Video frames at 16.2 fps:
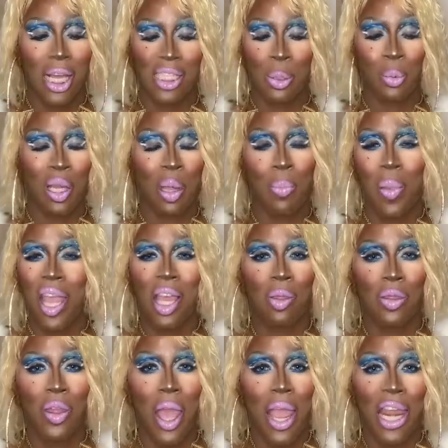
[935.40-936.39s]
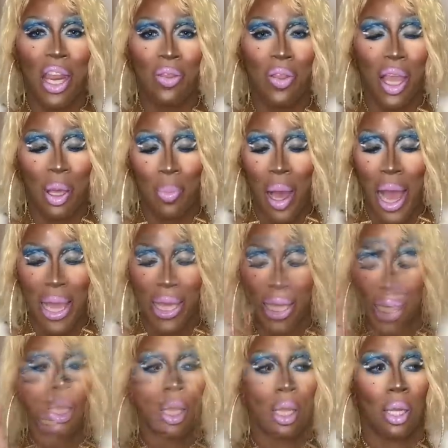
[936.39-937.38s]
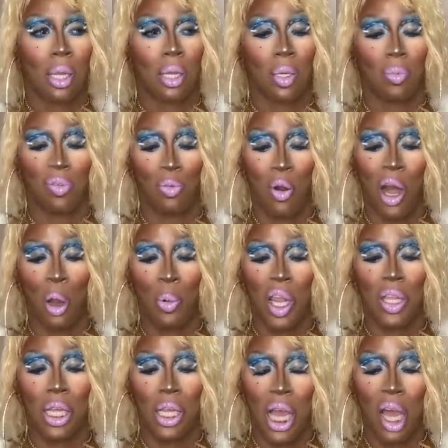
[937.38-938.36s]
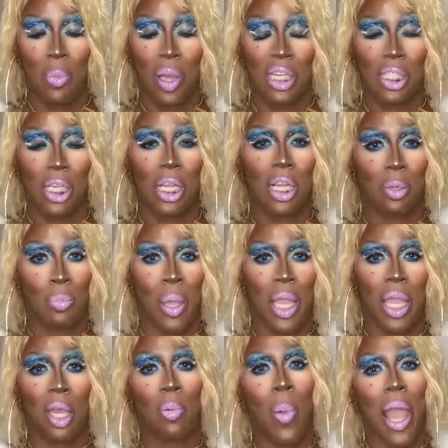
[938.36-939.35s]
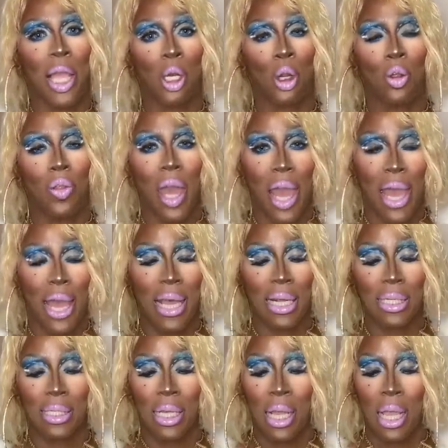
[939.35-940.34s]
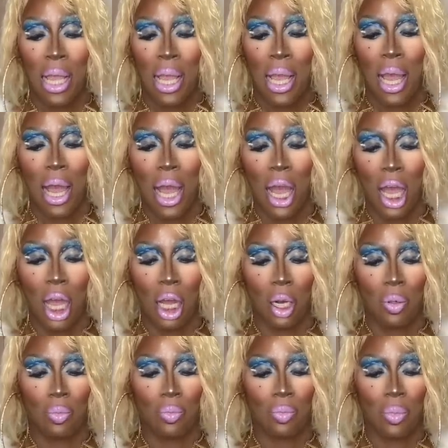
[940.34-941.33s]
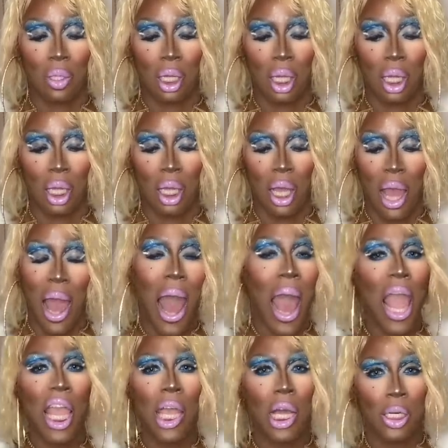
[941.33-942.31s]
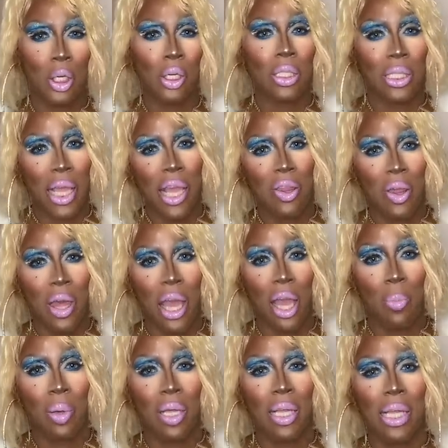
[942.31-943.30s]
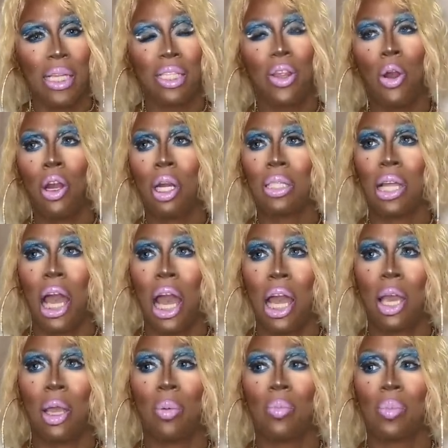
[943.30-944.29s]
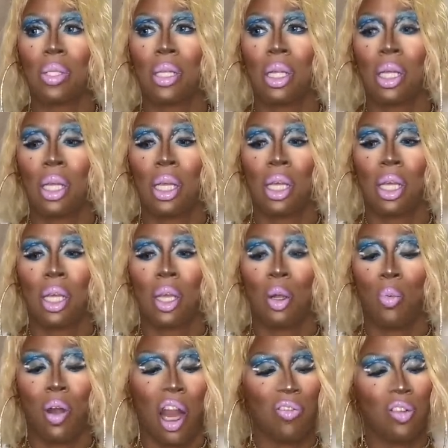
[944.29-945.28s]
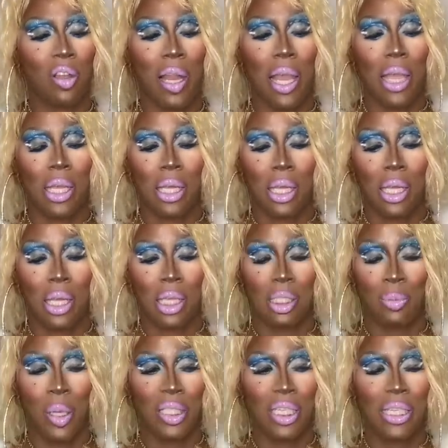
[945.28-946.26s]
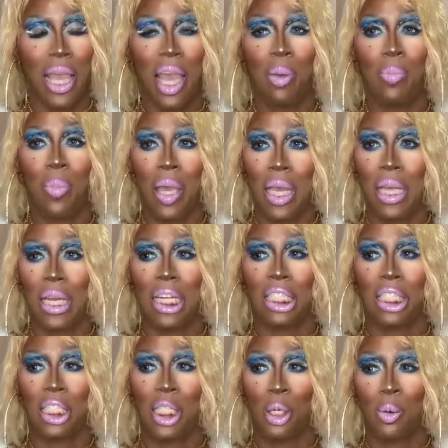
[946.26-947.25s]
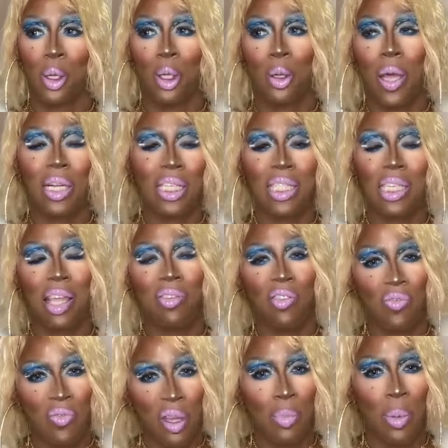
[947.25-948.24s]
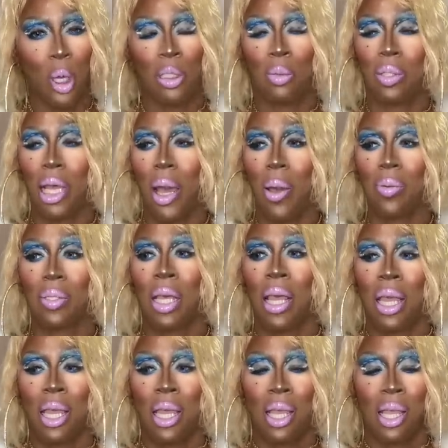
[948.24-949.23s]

Doesn't really mean anything by it. Before I read the comments, piggybacking on that, I understand that because there are times where I feel like, especially gay men in general, and just even females sometimes,